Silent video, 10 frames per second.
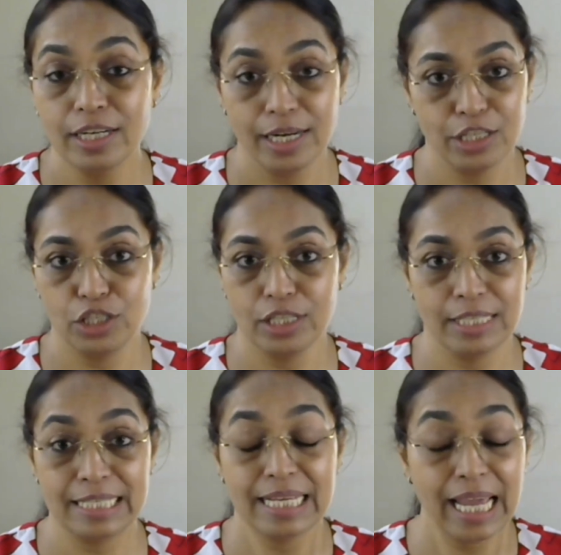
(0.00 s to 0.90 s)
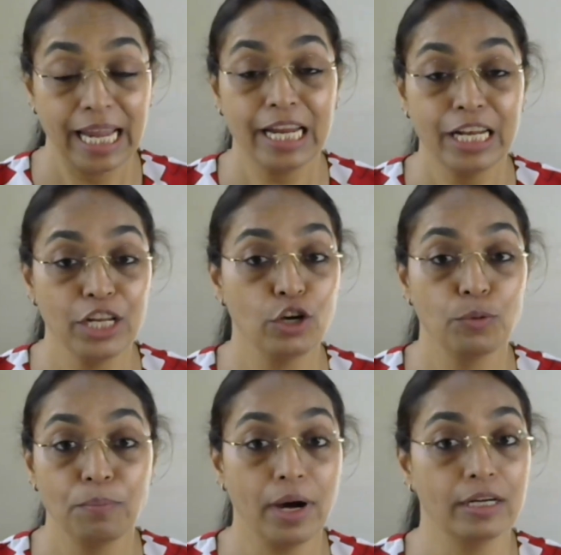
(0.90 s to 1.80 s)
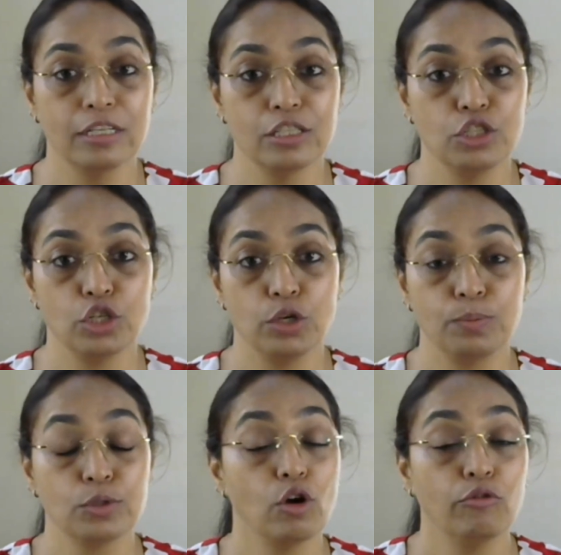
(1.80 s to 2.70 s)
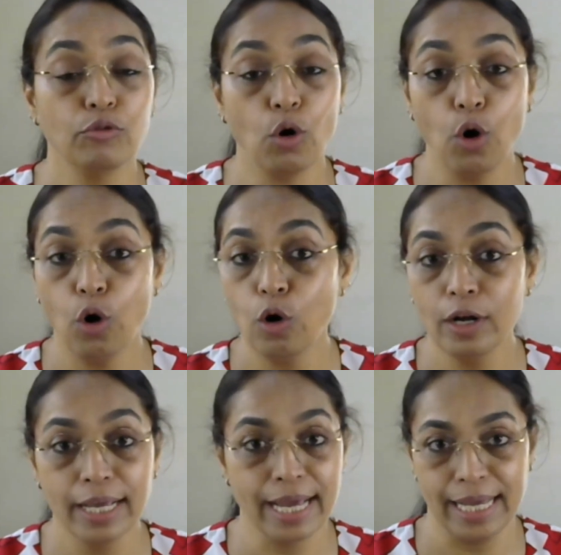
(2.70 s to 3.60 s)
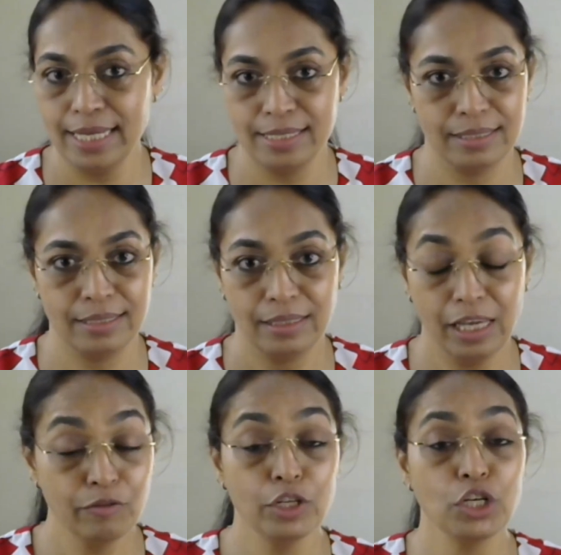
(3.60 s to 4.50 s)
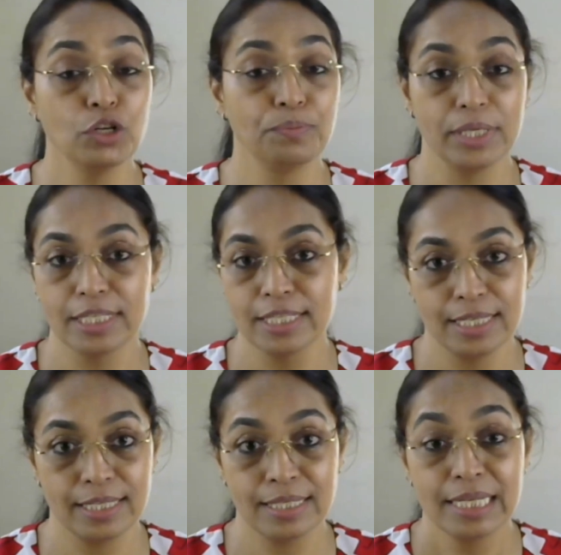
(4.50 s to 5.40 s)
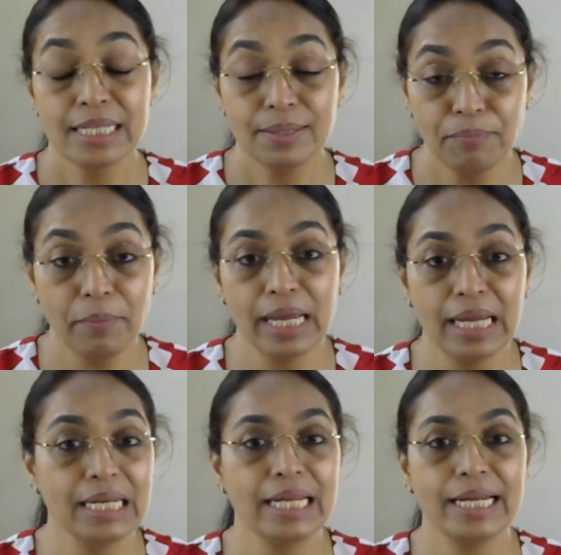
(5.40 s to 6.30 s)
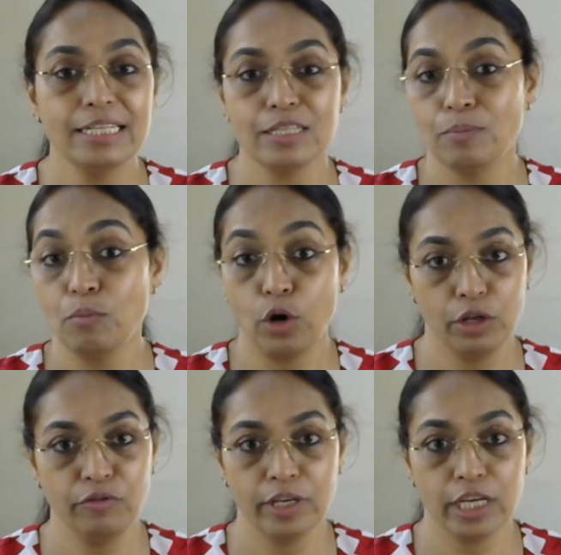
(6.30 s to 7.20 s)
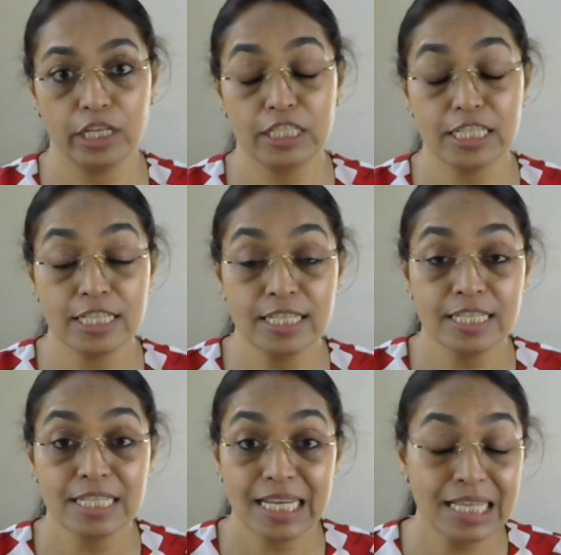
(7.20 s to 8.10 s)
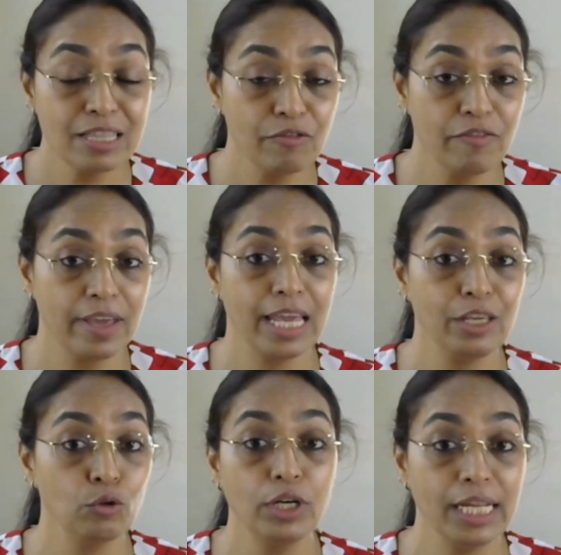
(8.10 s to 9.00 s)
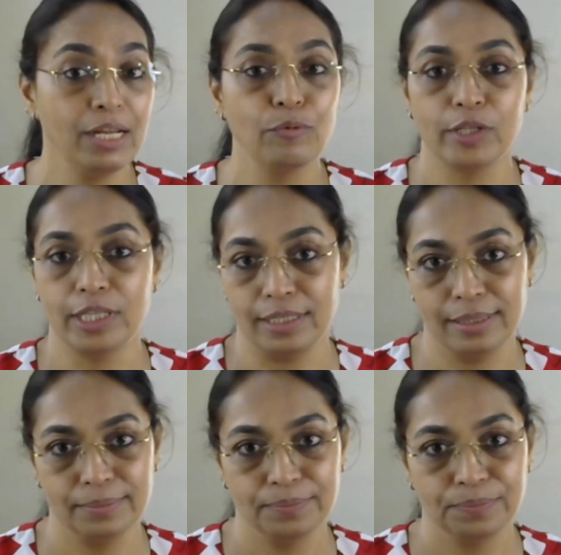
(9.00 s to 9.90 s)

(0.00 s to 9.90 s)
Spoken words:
relations and your partnerships of all kinds, even your business, may need some modifications in the way you deal with it.